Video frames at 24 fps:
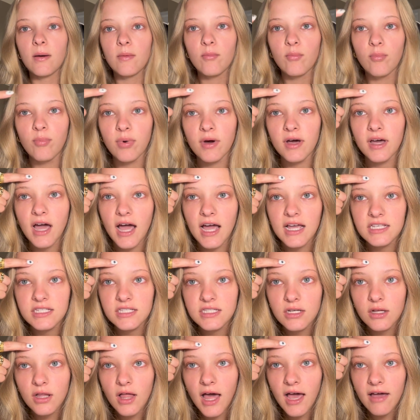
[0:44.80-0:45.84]
but I
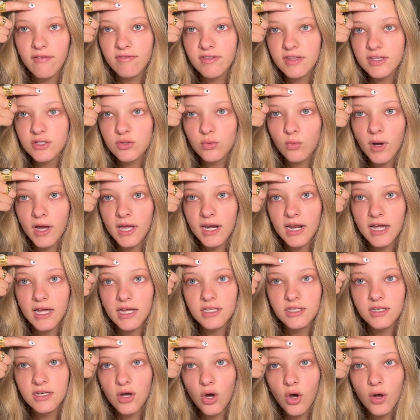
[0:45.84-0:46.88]
still have this
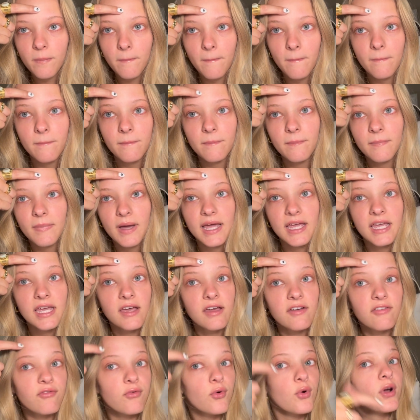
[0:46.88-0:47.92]
whitehead on my
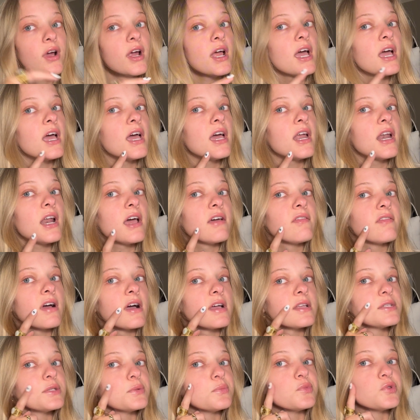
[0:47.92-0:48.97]
forehead. I've
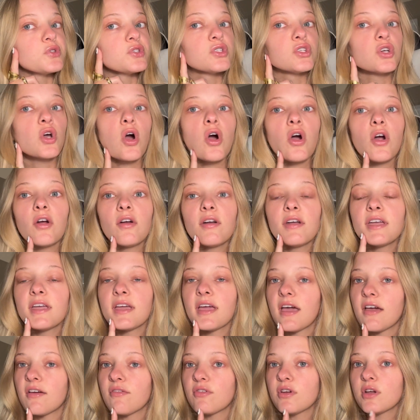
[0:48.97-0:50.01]
got some scarring
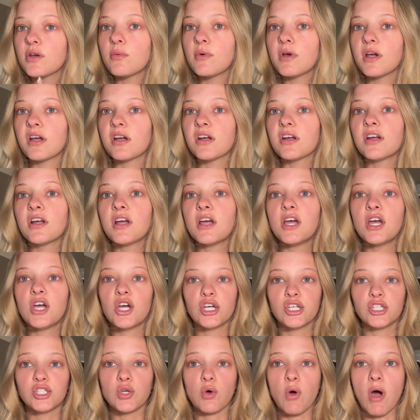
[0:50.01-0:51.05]
everywhere.
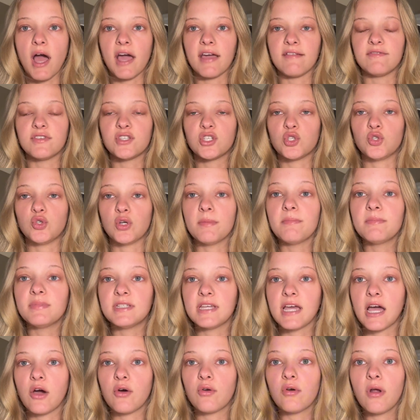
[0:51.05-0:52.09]
So I've stripped
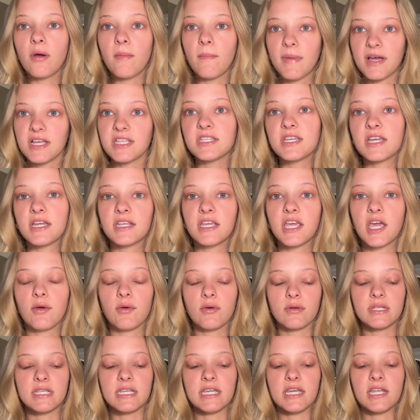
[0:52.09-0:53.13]
down my skincare
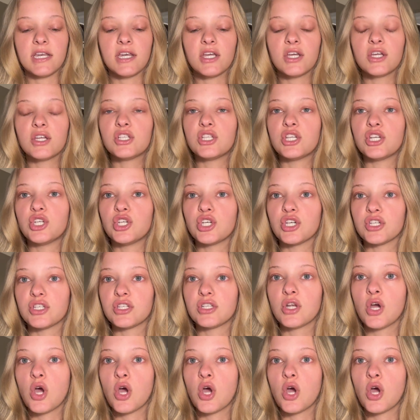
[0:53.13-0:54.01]
routine to just